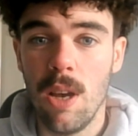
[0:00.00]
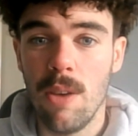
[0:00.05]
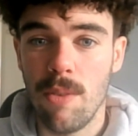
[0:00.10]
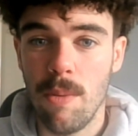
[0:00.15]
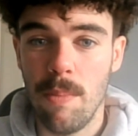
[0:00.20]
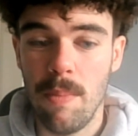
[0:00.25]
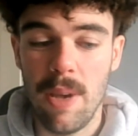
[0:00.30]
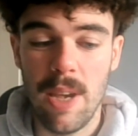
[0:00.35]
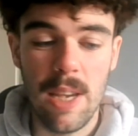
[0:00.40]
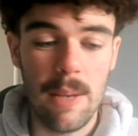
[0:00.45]

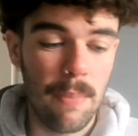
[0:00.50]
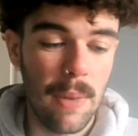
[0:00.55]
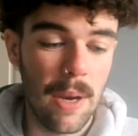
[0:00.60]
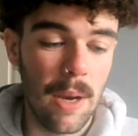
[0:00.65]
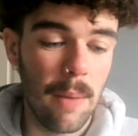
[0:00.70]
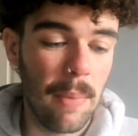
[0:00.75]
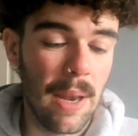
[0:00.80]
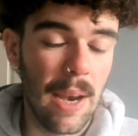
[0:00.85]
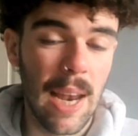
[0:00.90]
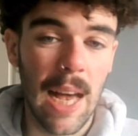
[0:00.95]
For me, been
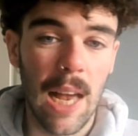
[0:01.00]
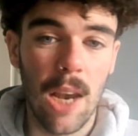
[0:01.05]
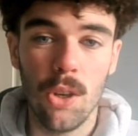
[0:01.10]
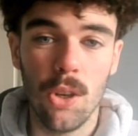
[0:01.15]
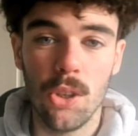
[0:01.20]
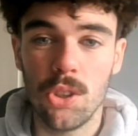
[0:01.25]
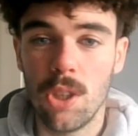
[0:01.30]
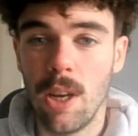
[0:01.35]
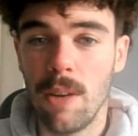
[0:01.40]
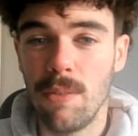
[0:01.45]
a bit
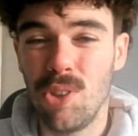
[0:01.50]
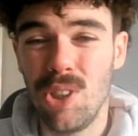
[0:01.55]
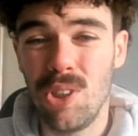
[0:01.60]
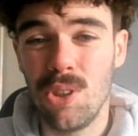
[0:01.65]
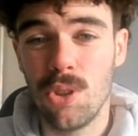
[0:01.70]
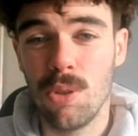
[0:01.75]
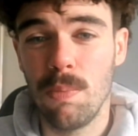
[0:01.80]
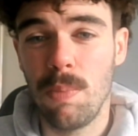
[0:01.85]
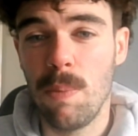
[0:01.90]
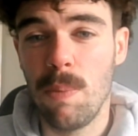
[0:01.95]
lackluster. I've seen
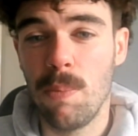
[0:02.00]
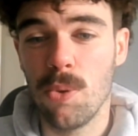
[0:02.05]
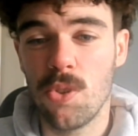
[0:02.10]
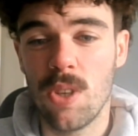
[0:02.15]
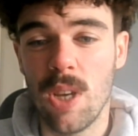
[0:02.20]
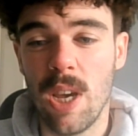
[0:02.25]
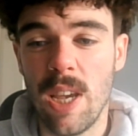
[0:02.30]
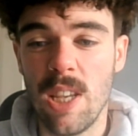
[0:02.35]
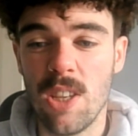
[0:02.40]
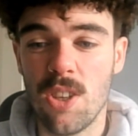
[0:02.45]
some people say